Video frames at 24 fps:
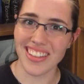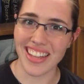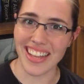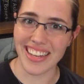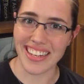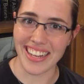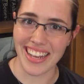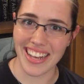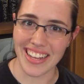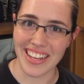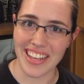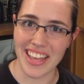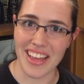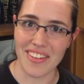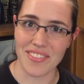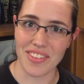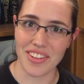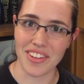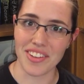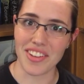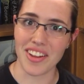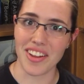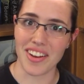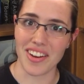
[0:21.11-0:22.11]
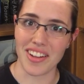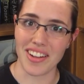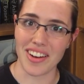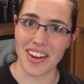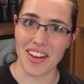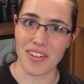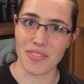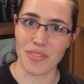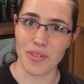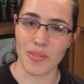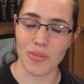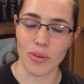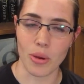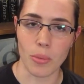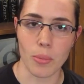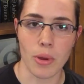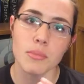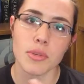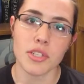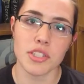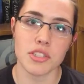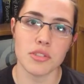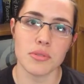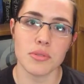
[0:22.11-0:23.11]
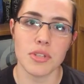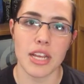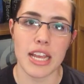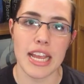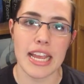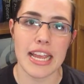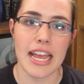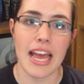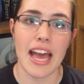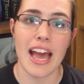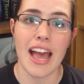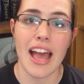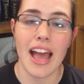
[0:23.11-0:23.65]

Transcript: like I haven't done enough of them. But today